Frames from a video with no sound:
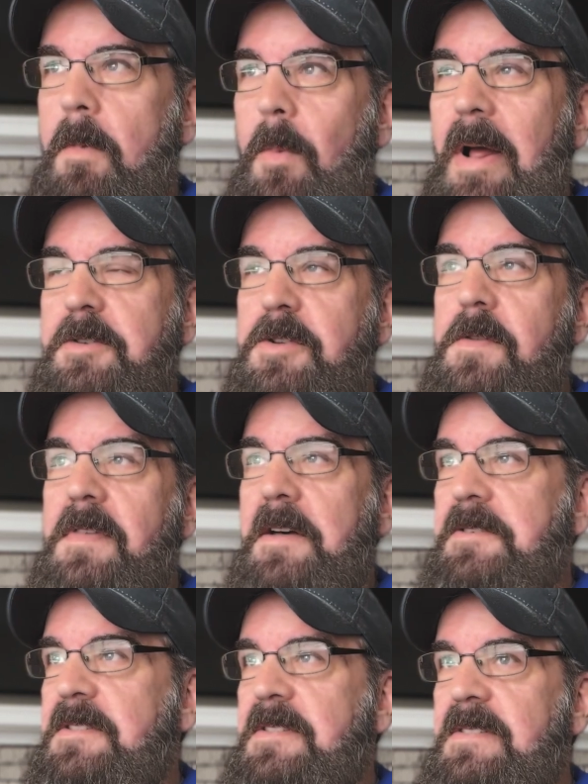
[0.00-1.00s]
Around
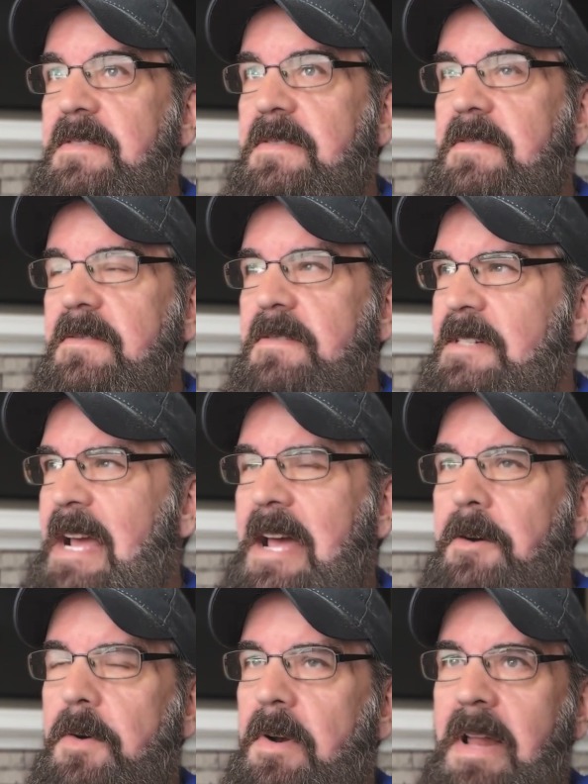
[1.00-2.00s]

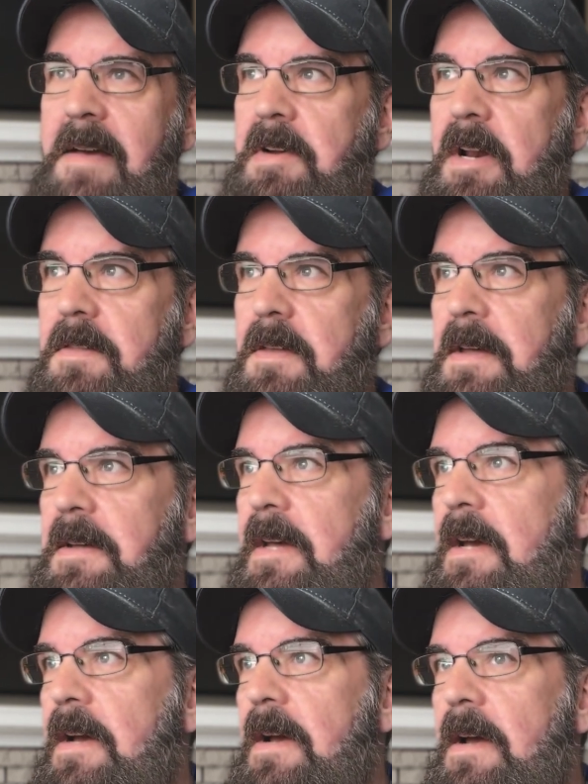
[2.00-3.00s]
2010 or 11, I think,
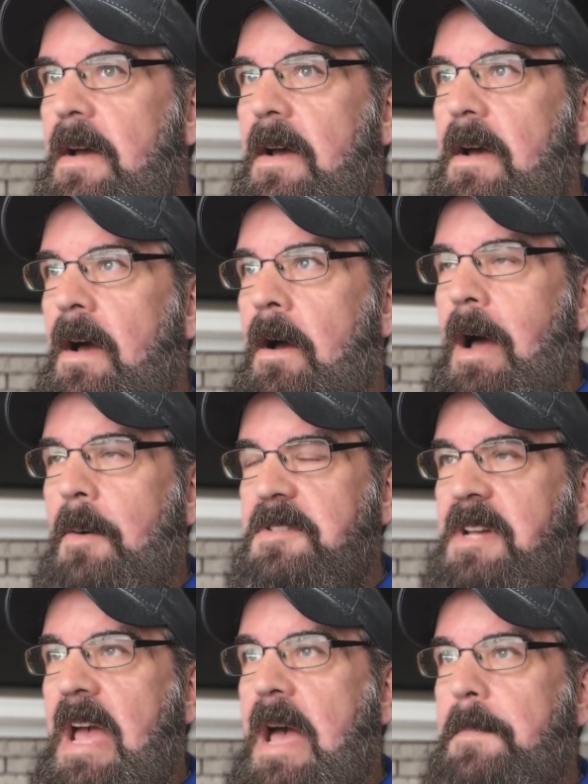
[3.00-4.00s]
I
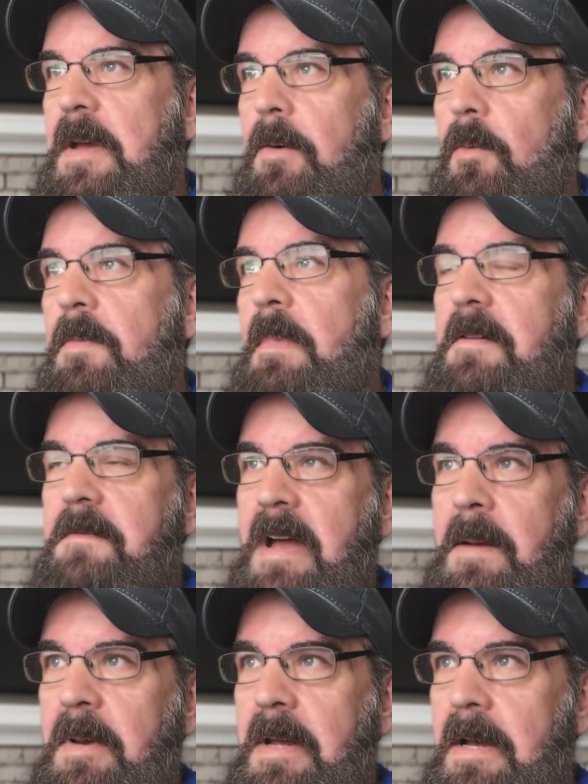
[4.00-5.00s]
was camping with my
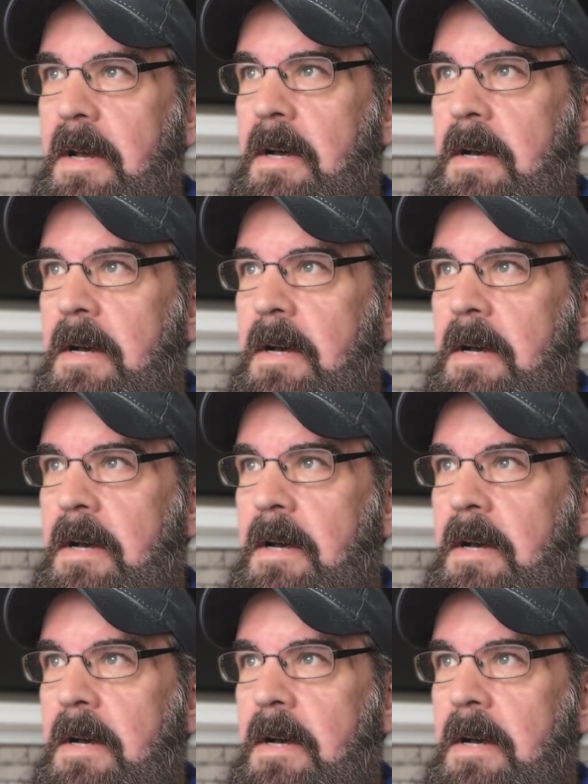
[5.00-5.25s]
family